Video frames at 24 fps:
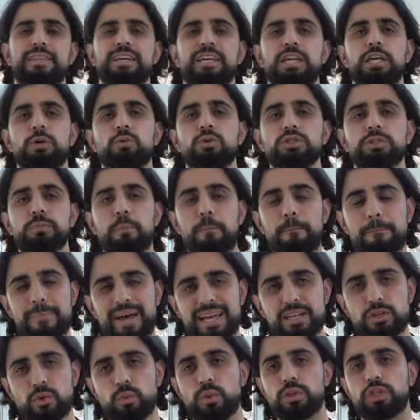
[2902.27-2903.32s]
He was
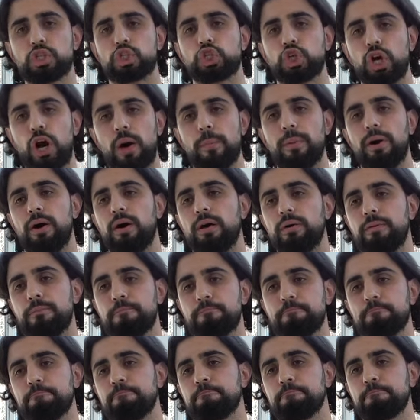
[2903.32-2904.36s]
met with trauma
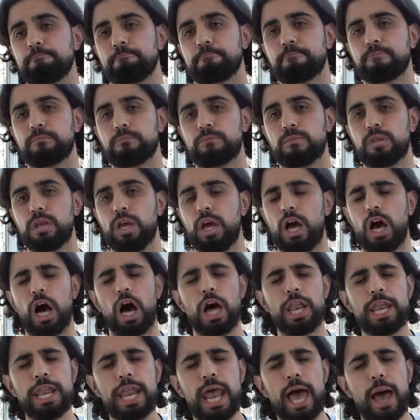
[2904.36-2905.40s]

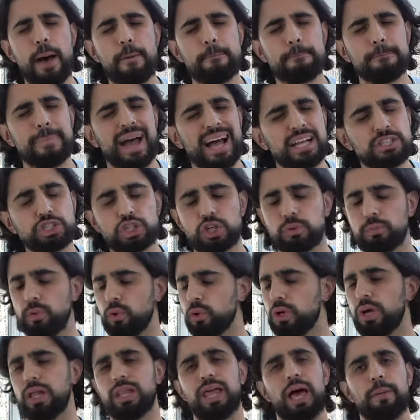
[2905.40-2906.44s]

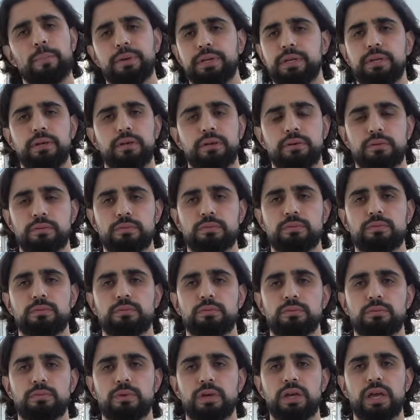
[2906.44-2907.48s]
unimaginable calamity.
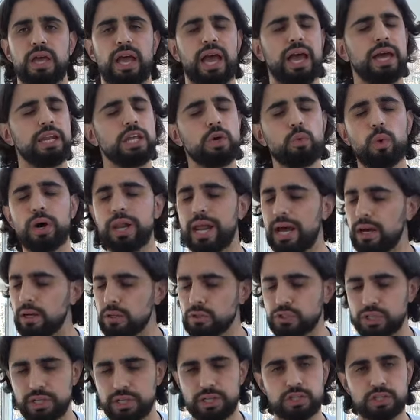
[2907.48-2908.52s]
Anyone
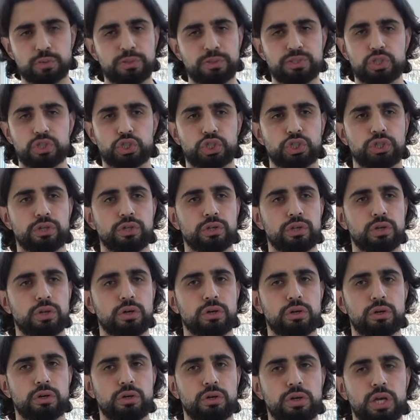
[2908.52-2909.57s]
else in his position,
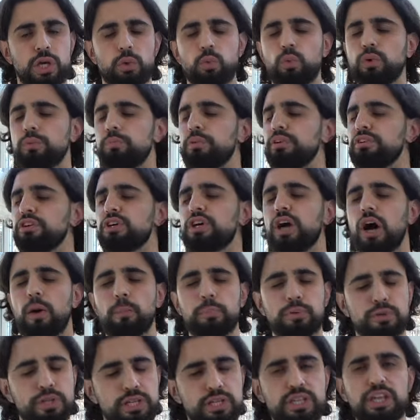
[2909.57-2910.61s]
it would be
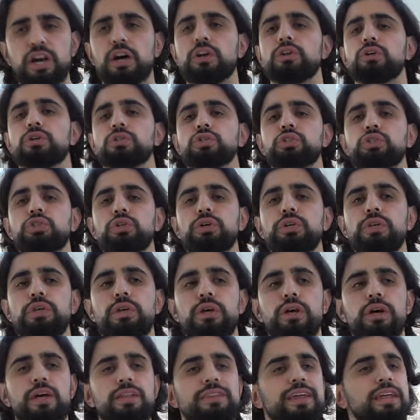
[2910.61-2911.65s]
completely understood
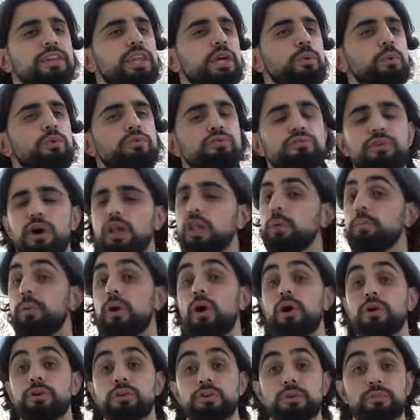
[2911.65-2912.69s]
that they would fall
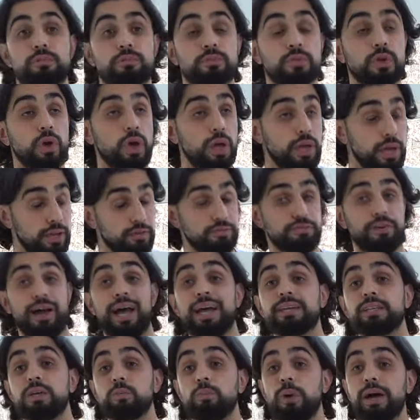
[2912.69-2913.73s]
apart. In
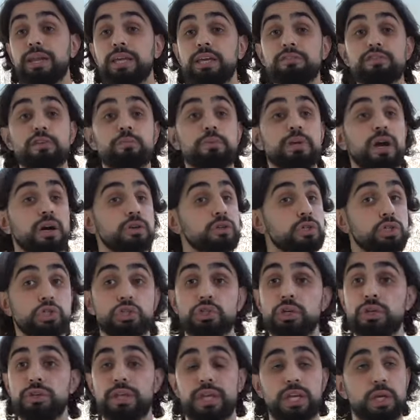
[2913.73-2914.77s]
fact, it might even be
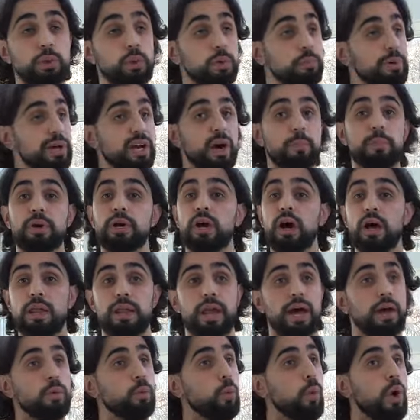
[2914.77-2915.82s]
understood that he would pick up a gun
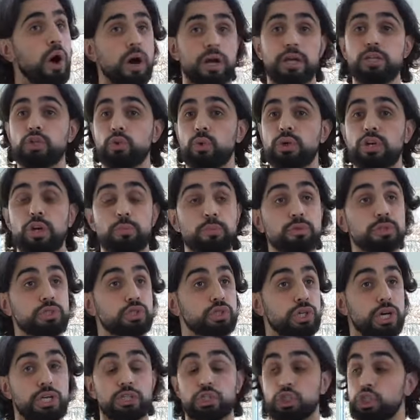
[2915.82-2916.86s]
and walk into a
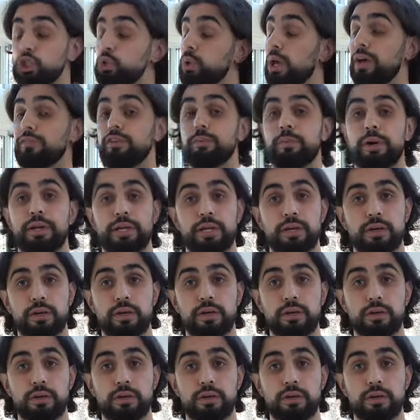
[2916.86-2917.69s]
kibbutz and shoot everybody,